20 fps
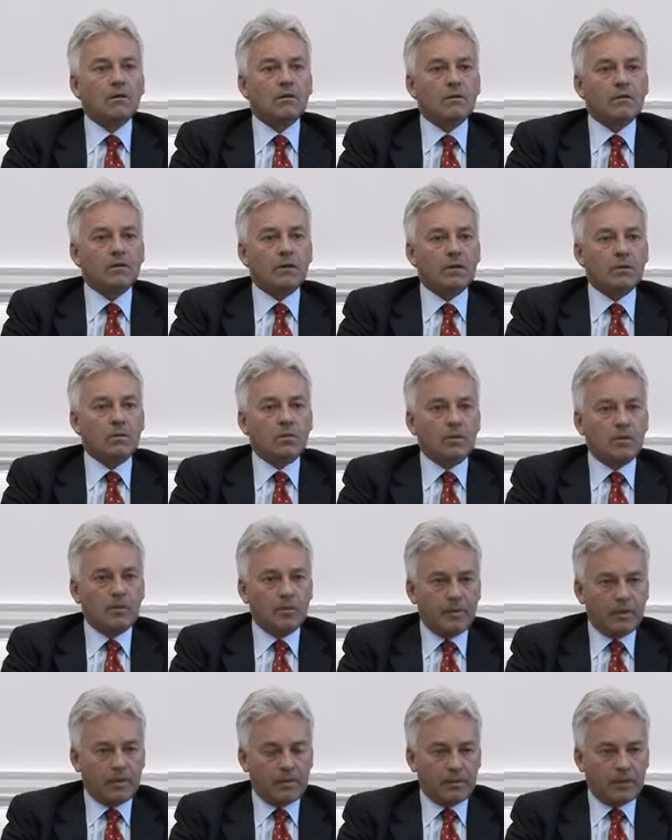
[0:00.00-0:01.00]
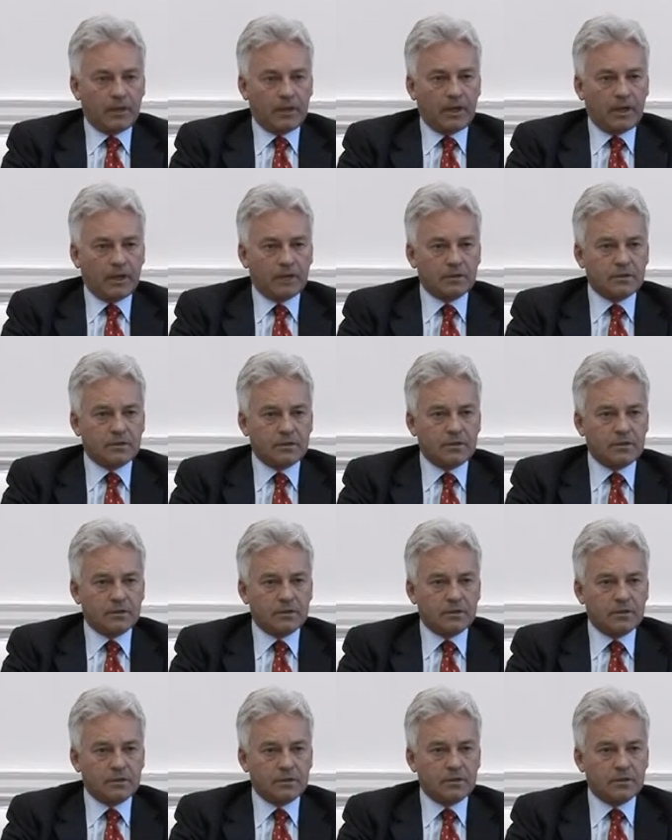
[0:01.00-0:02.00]
They will be reacting
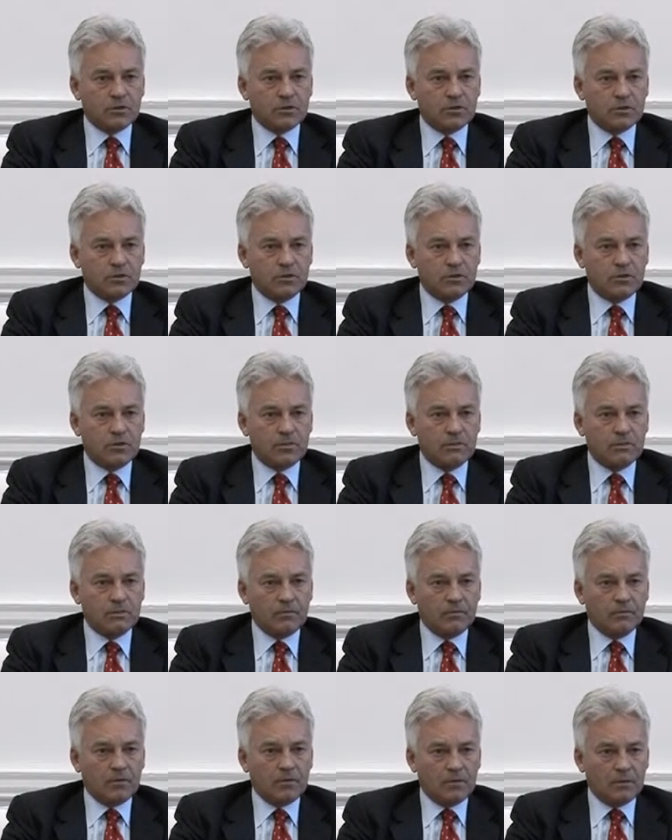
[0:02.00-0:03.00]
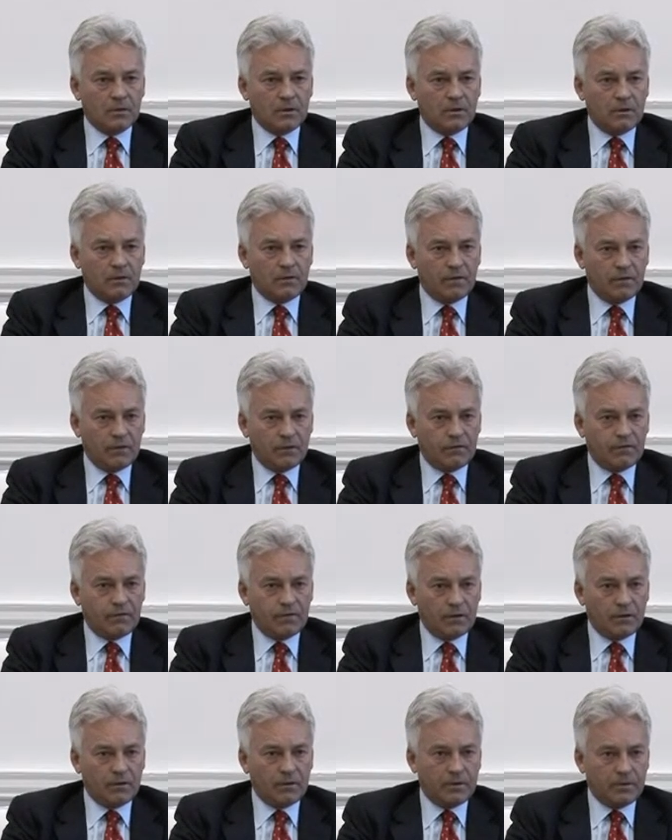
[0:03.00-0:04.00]
as they should if they
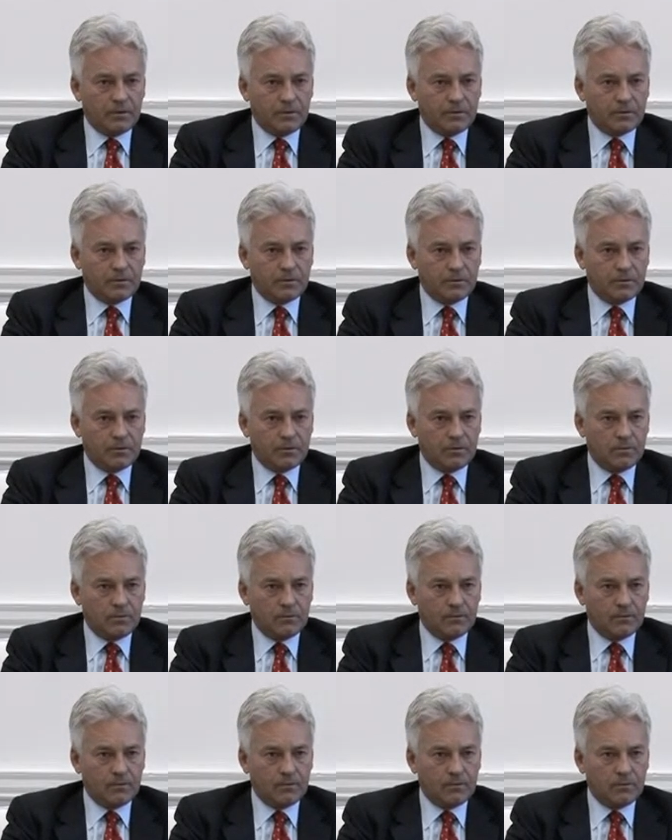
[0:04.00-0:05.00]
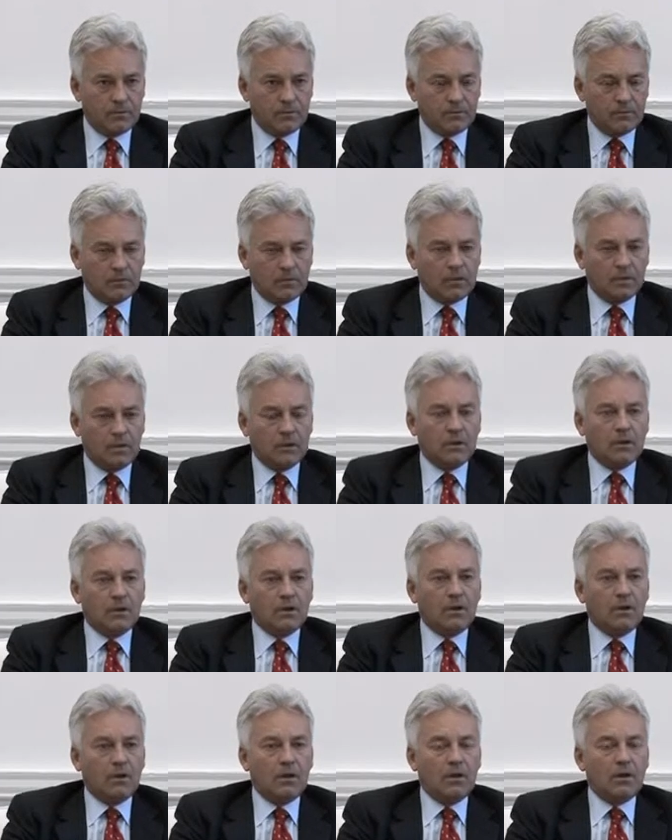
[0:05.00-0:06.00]
follow it through.
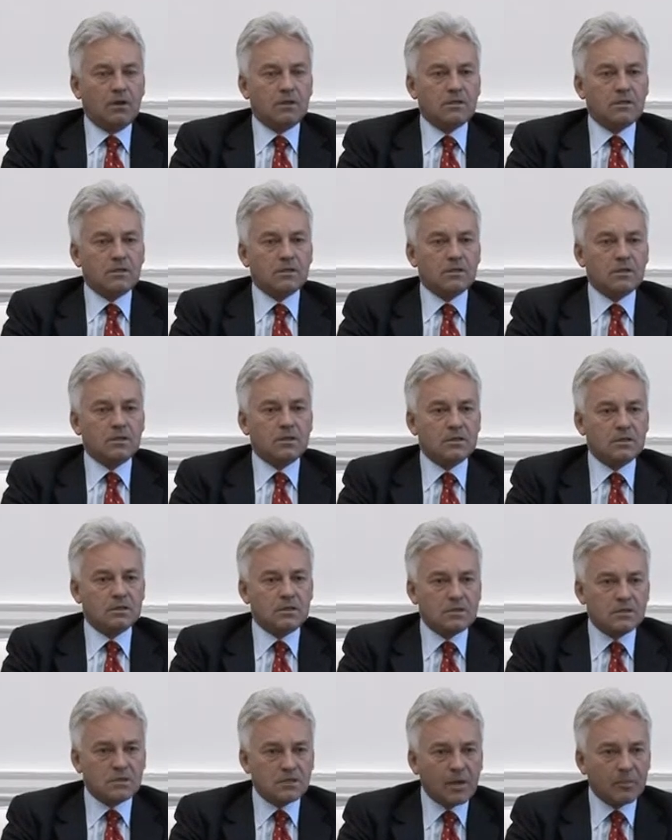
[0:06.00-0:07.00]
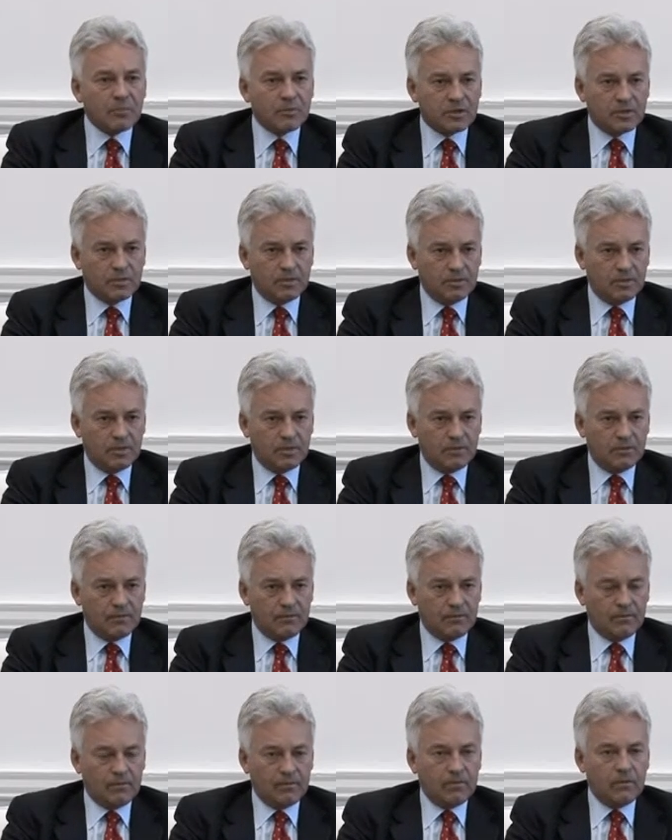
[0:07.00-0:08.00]
It is contemptible
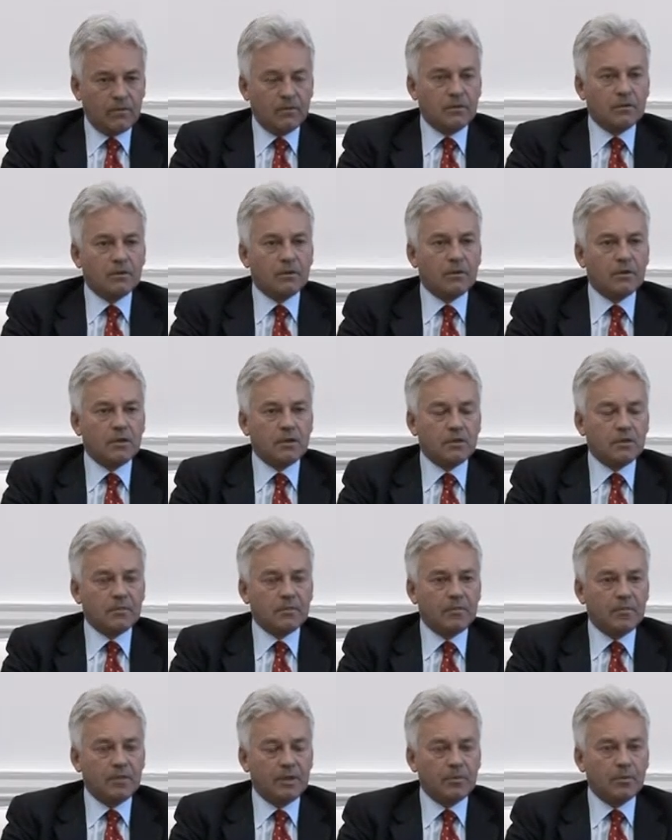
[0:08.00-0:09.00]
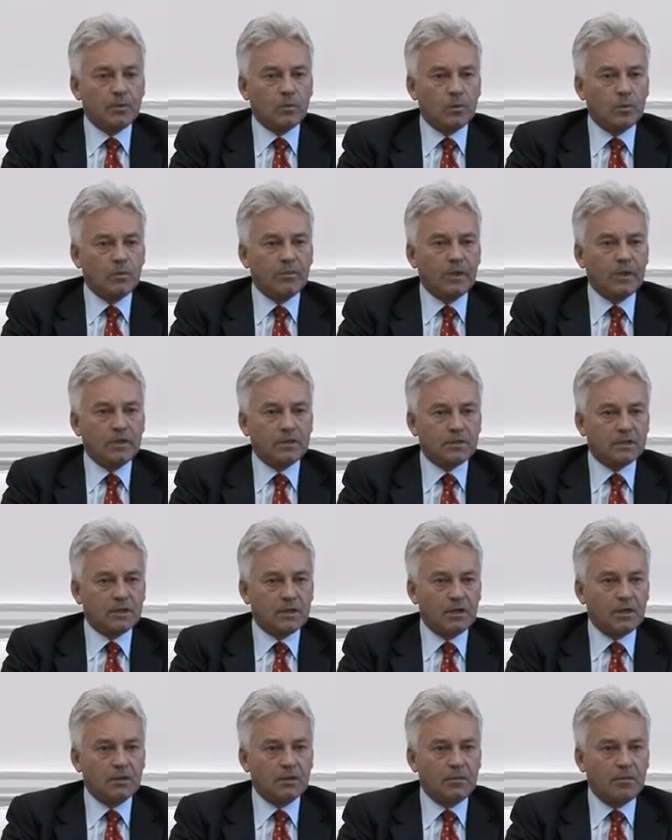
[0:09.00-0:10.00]
that people were made to
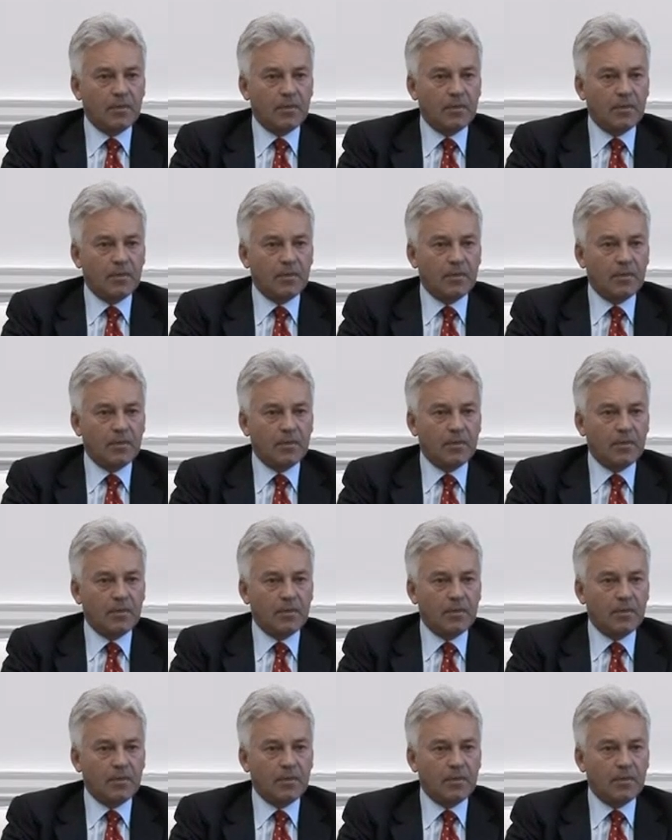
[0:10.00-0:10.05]
go